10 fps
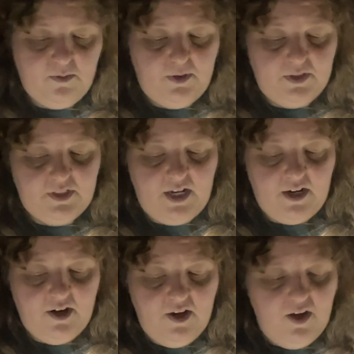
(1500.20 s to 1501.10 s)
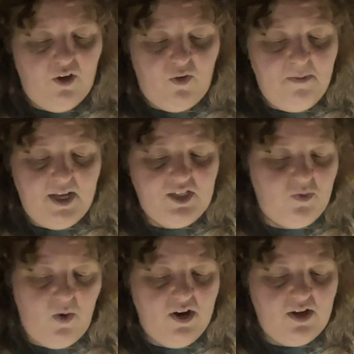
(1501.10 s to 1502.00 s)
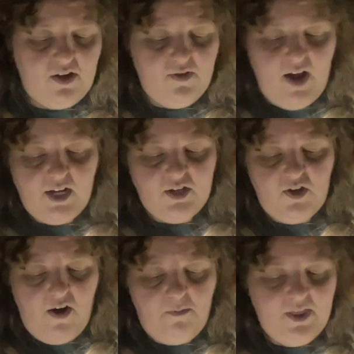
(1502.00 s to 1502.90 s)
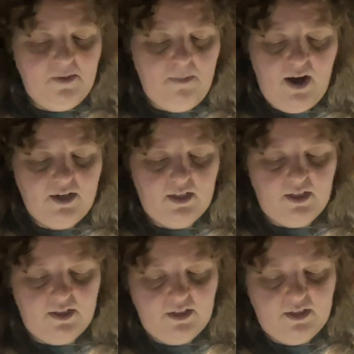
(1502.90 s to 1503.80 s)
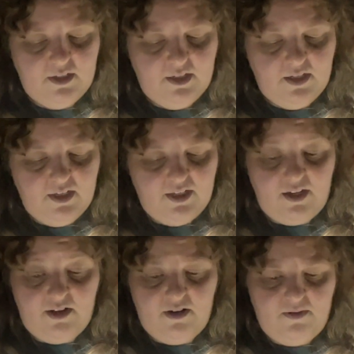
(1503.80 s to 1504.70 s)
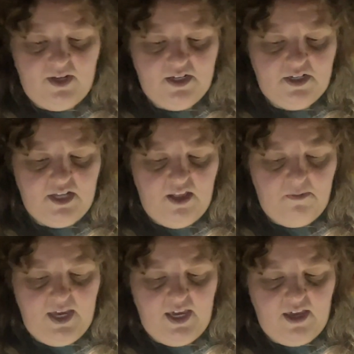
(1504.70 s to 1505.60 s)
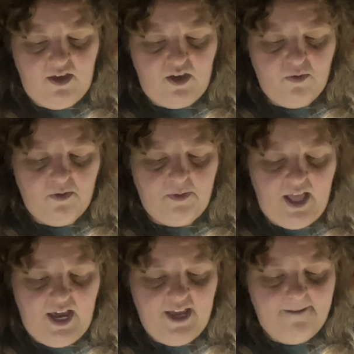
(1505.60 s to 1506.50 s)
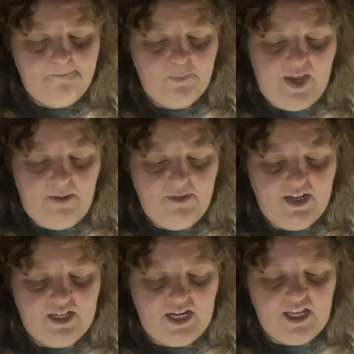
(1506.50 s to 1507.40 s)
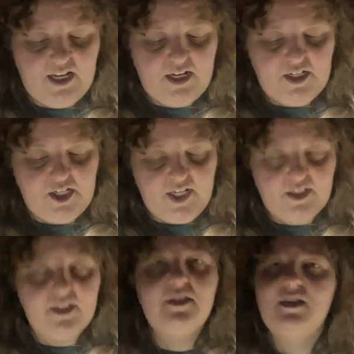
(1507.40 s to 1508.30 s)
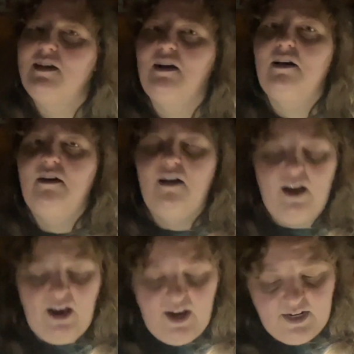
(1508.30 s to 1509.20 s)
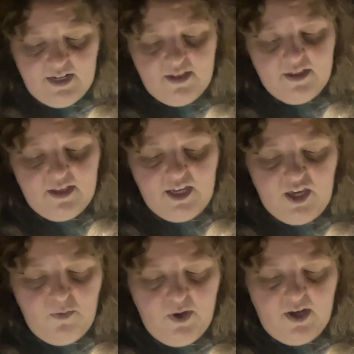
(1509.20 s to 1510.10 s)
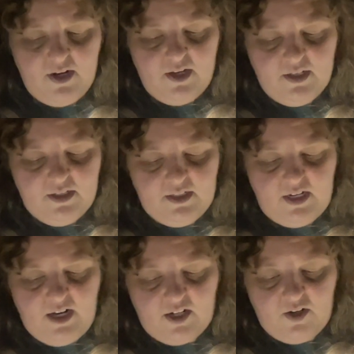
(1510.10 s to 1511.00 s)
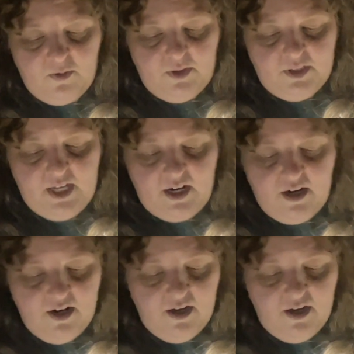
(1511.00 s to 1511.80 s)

Wolstetter, we must warn you not to open the bottle. You don't need to tell me, you reply. I'm not taking any chances. I didn't think you would, said Dr. Wolstetter.